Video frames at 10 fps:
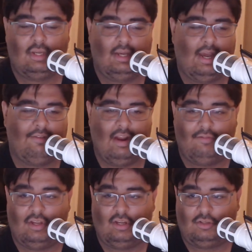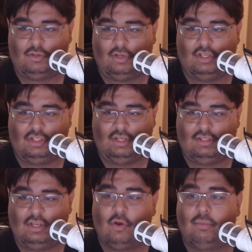I even have the Trilogy's
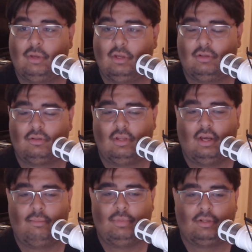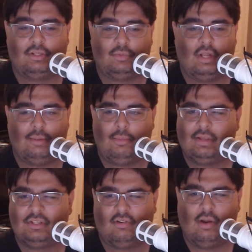Yoda mill built as well. I've been
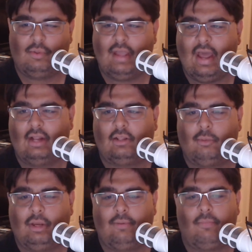messing around with that a little bit.